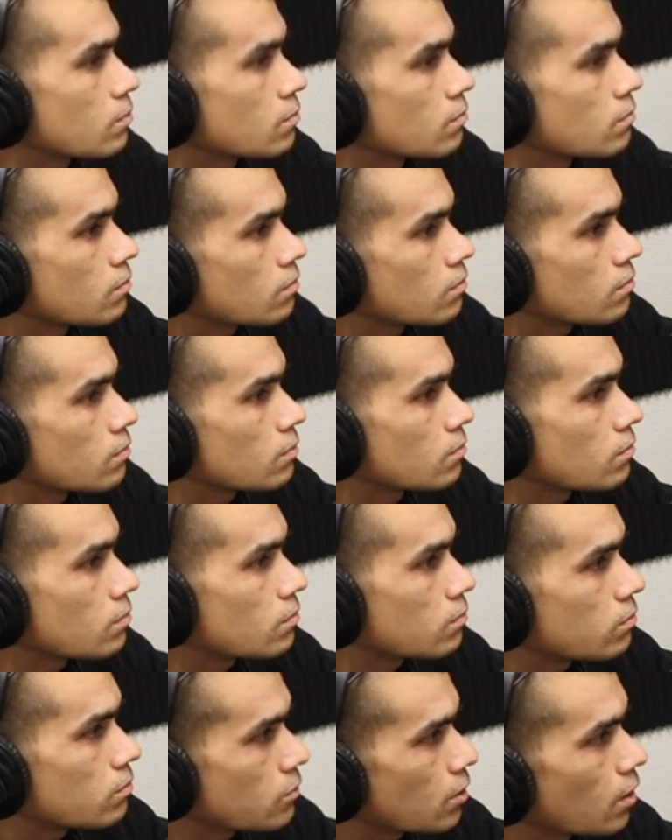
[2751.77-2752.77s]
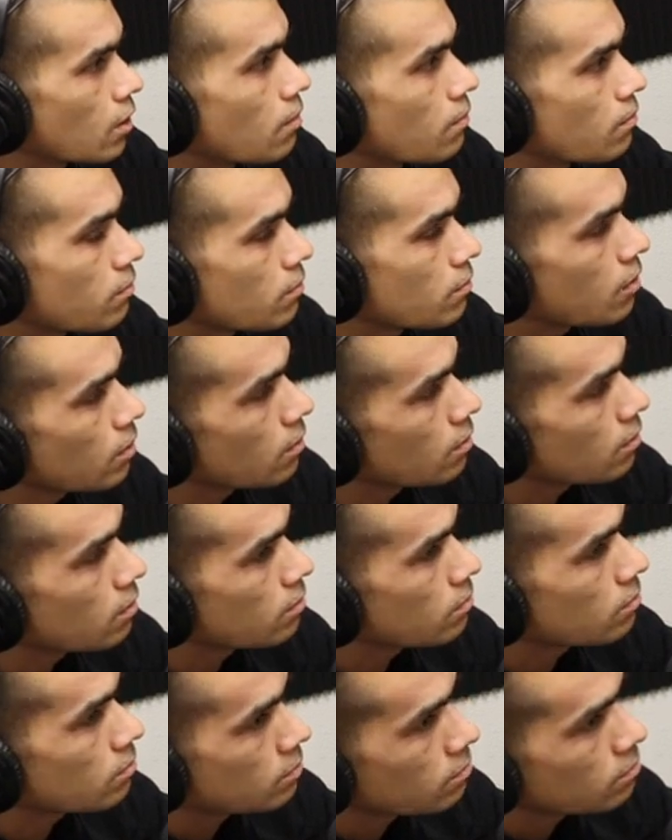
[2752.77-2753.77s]

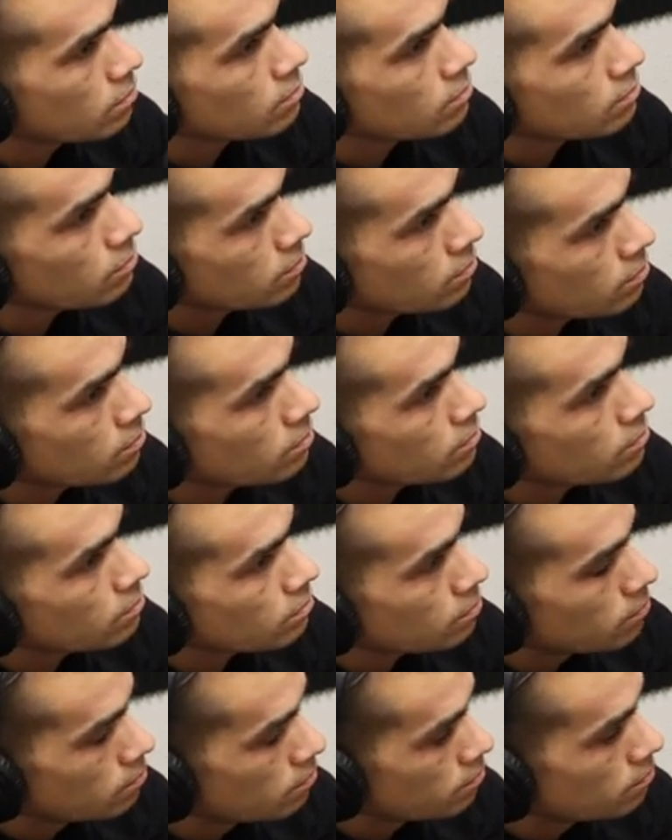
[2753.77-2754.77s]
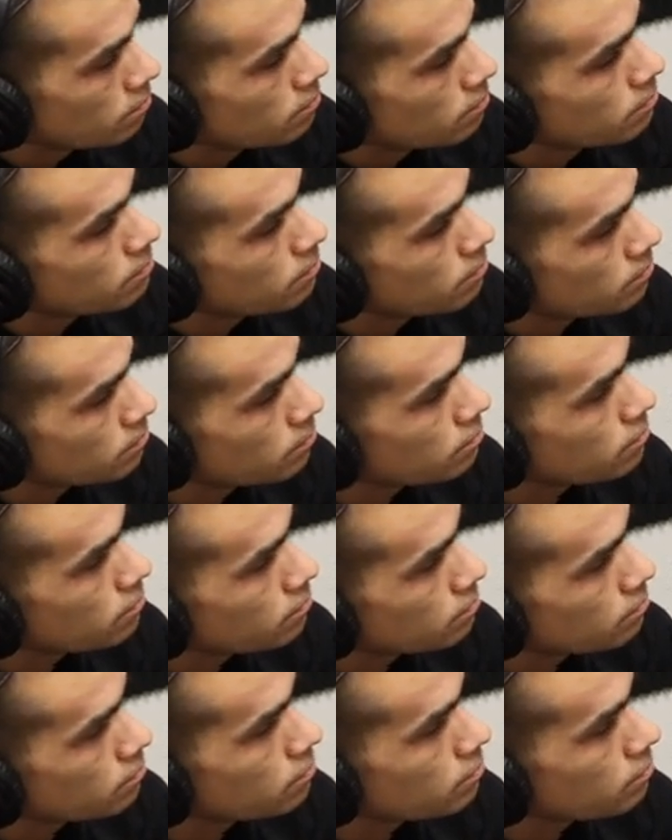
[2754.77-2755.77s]

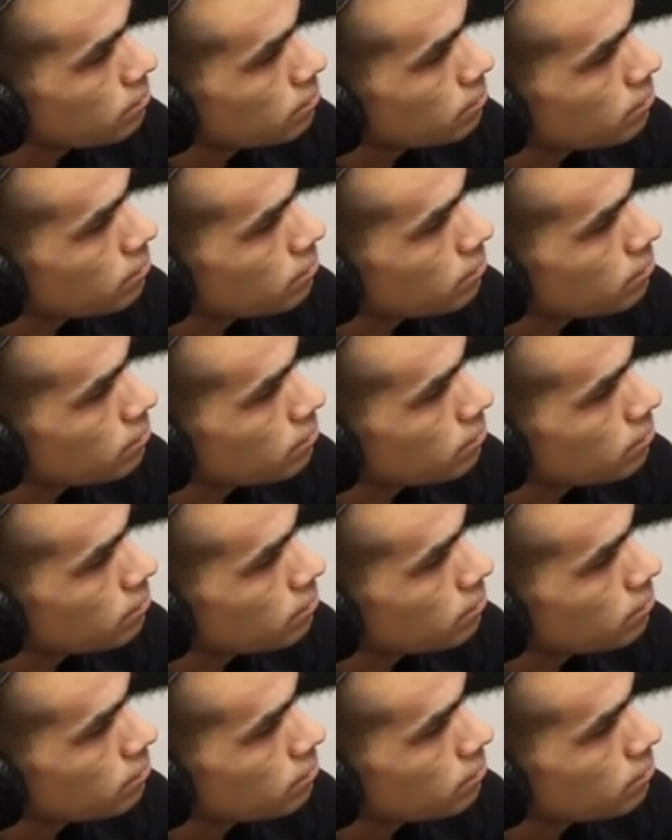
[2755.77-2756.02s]
[no speech]